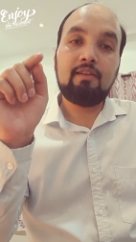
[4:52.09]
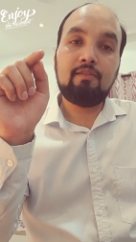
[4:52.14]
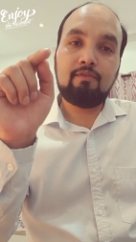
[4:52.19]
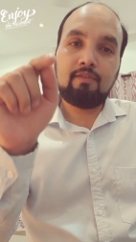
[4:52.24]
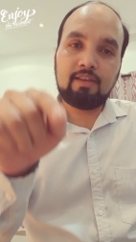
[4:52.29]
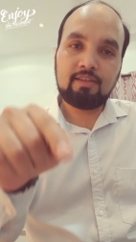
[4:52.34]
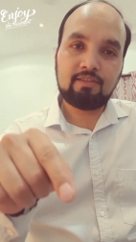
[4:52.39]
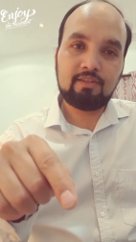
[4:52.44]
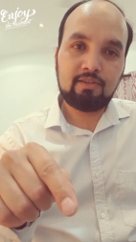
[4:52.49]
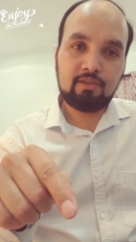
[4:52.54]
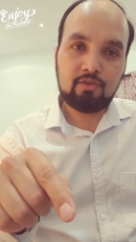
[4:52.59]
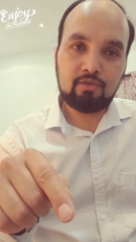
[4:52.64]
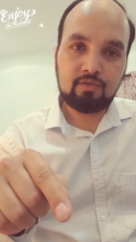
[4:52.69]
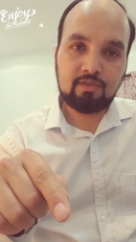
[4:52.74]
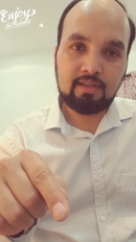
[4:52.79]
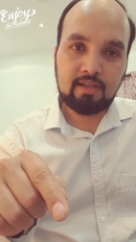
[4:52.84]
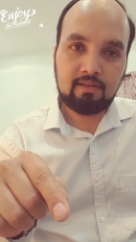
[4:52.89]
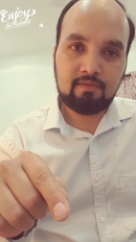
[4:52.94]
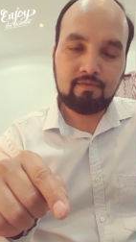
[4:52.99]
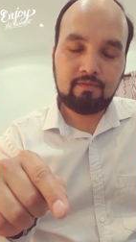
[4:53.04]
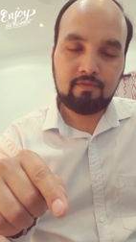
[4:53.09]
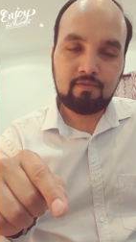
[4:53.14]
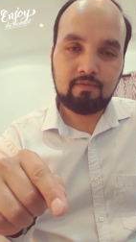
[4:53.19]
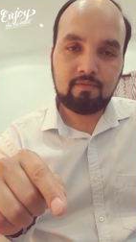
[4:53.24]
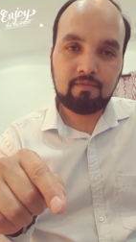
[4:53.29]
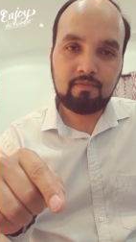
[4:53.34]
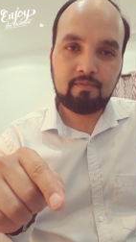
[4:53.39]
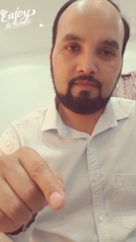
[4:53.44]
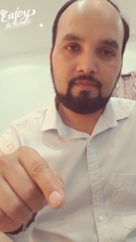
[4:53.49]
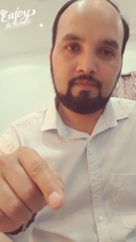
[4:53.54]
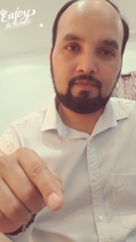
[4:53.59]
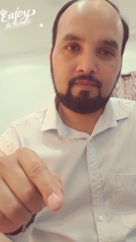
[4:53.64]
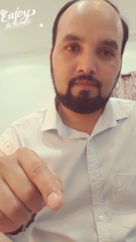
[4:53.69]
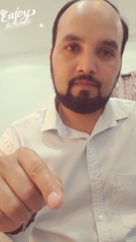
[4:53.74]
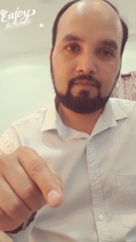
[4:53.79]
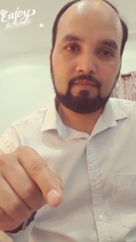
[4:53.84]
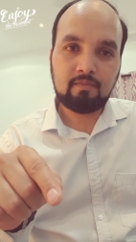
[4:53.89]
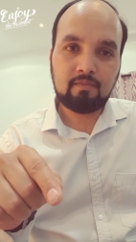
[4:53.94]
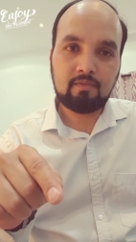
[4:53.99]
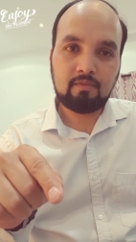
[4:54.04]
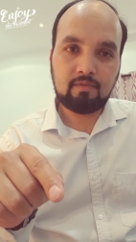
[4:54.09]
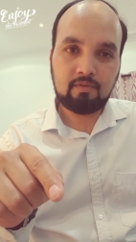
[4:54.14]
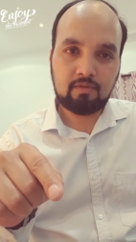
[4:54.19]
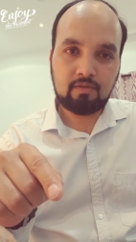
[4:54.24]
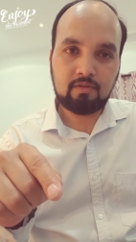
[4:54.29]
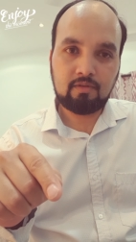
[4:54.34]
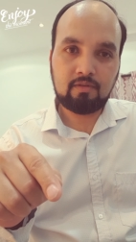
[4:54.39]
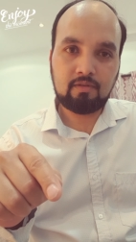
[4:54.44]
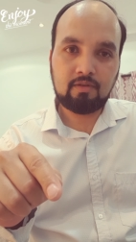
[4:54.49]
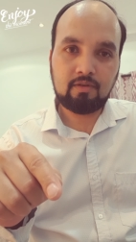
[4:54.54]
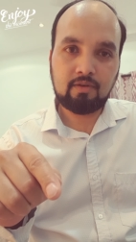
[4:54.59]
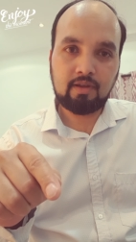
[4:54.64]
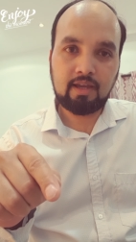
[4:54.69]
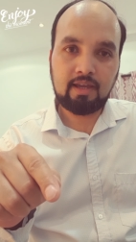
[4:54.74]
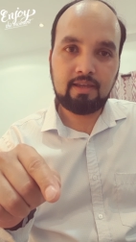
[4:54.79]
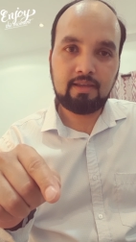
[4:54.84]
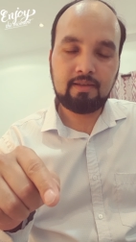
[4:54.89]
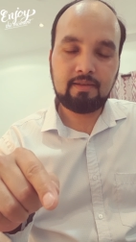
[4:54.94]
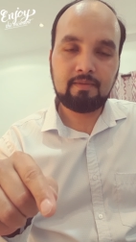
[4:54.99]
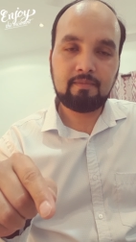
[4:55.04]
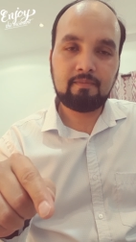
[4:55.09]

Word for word: invest in yourself, okay?